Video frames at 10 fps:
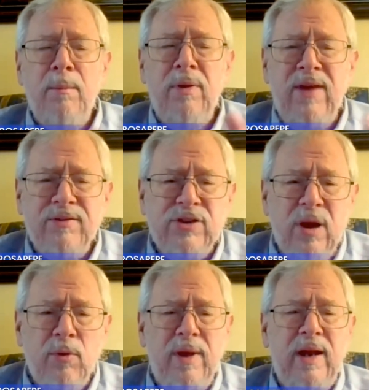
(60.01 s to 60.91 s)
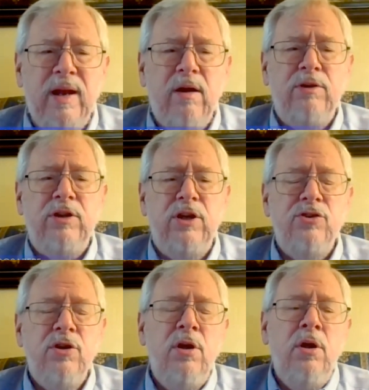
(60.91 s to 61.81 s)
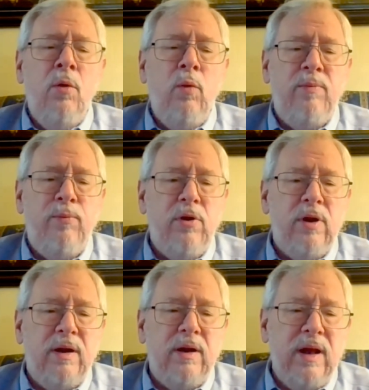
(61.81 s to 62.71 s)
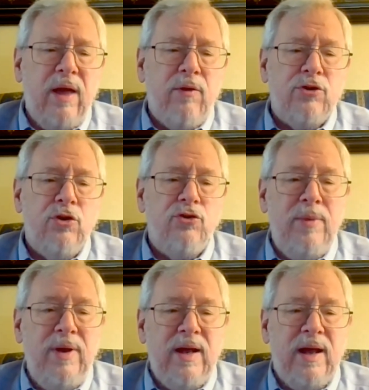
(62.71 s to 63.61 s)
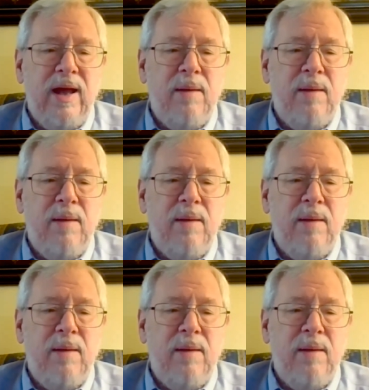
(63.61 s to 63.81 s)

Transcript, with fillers: But if you have some Romanian heritage, we put together a social media